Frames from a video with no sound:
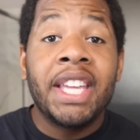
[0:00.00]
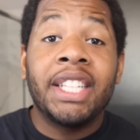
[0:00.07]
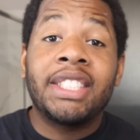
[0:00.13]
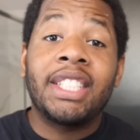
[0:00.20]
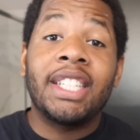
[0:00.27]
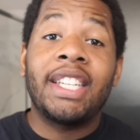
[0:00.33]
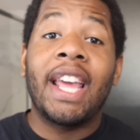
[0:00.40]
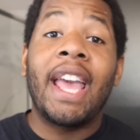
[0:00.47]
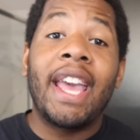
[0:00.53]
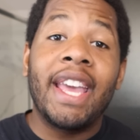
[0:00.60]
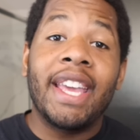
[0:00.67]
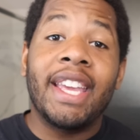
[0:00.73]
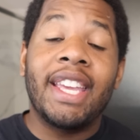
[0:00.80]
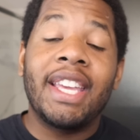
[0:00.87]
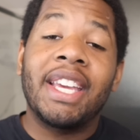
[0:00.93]

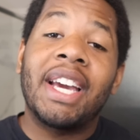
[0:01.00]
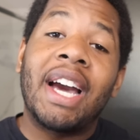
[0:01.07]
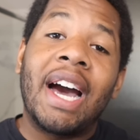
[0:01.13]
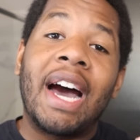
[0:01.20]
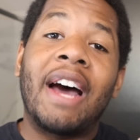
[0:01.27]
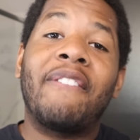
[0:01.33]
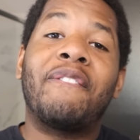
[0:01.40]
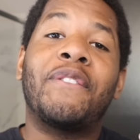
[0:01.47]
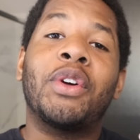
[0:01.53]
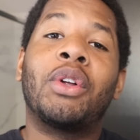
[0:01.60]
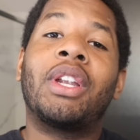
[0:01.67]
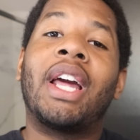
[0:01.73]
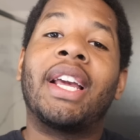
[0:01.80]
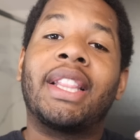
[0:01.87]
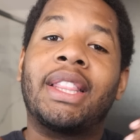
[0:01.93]
Today, I
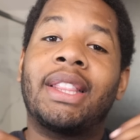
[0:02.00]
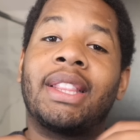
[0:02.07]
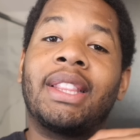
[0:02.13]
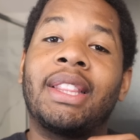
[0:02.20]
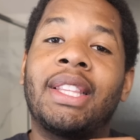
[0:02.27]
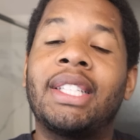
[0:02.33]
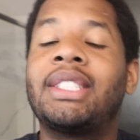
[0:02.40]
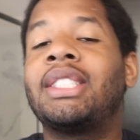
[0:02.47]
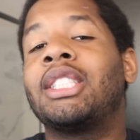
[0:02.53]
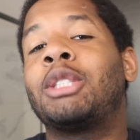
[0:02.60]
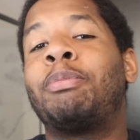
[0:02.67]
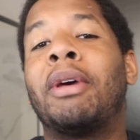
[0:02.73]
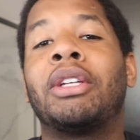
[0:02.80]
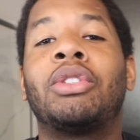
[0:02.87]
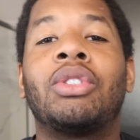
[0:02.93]
felt like this is a
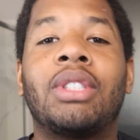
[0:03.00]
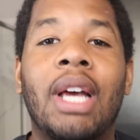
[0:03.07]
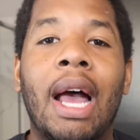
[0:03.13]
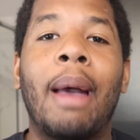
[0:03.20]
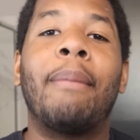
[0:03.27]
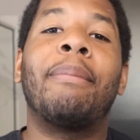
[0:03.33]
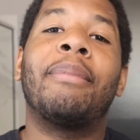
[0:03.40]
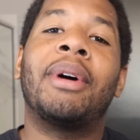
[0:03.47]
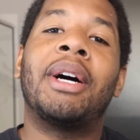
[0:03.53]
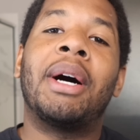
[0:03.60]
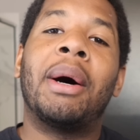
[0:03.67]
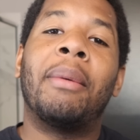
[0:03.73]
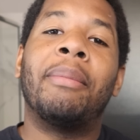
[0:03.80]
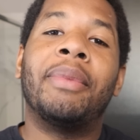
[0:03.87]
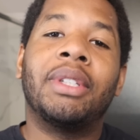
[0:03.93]
special
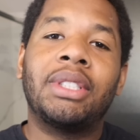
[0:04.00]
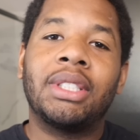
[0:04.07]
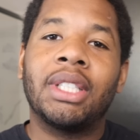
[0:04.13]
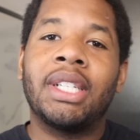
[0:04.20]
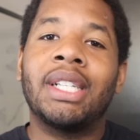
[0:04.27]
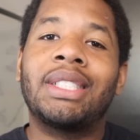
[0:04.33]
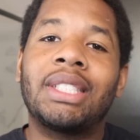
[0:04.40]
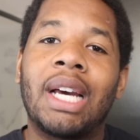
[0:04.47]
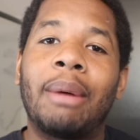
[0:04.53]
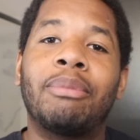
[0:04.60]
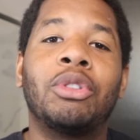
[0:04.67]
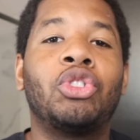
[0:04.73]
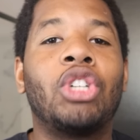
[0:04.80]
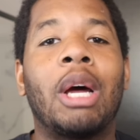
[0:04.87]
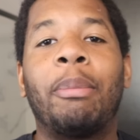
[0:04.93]
time. This is a good time
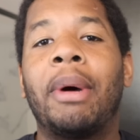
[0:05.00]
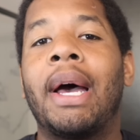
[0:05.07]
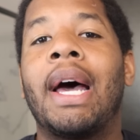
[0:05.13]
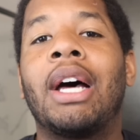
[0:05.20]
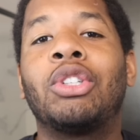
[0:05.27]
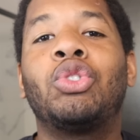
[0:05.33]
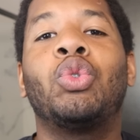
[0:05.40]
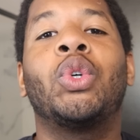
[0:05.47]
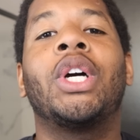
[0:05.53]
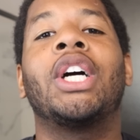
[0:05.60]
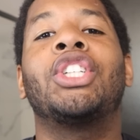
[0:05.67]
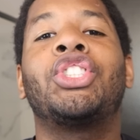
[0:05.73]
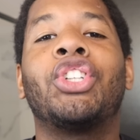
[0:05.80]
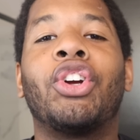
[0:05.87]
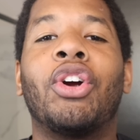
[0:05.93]
to drop a how to
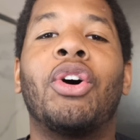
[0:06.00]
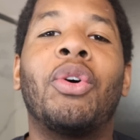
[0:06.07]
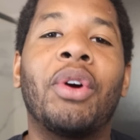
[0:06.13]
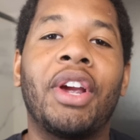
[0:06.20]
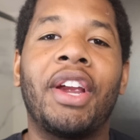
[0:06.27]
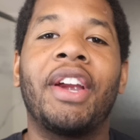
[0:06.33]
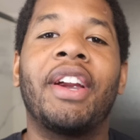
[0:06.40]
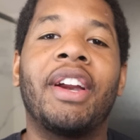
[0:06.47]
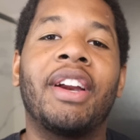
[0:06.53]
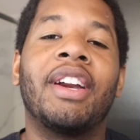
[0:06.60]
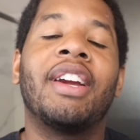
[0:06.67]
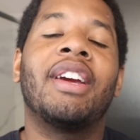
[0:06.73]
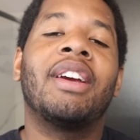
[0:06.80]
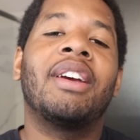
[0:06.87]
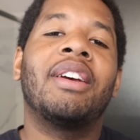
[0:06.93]
cut your own hair
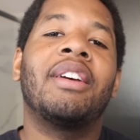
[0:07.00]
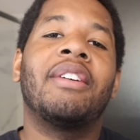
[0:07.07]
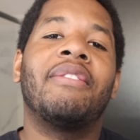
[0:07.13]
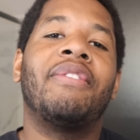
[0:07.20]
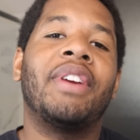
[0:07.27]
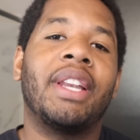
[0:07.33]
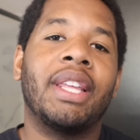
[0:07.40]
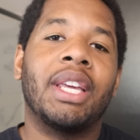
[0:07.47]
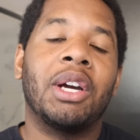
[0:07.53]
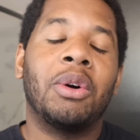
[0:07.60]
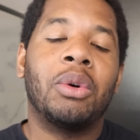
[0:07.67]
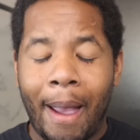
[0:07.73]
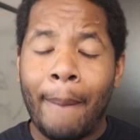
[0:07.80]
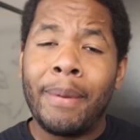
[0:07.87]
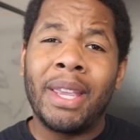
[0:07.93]

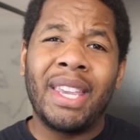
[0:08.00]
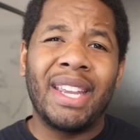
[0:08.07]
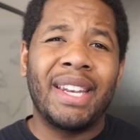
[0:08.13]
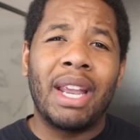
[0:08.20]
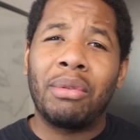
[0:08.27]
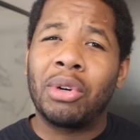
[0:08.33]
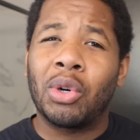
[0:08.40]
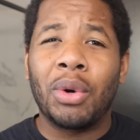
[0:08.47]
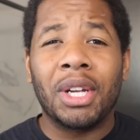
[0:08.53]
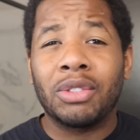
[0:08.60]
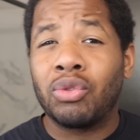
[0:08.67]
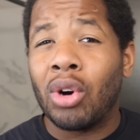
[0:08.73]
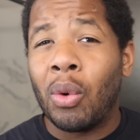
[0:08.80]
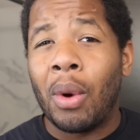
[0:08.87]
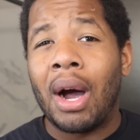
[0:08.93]
video. I've been getting that
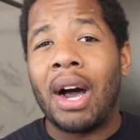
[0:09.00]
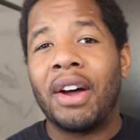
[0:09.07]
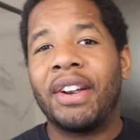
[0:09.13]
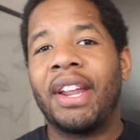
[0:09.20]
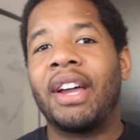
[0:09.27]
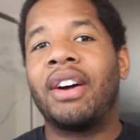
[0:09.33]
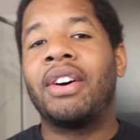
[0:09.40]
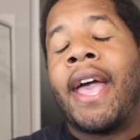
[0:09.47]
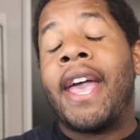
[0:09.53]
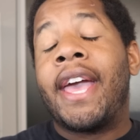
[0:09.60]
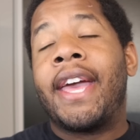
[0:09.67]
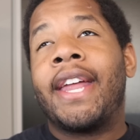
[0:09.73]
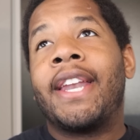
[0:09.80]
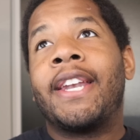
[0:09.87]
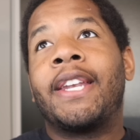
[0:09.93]
request for a while now,
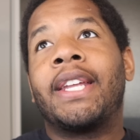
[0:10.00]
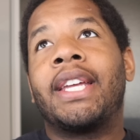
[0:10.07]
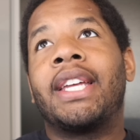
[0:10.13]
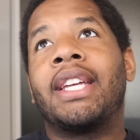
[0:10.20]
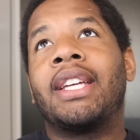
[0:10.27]
and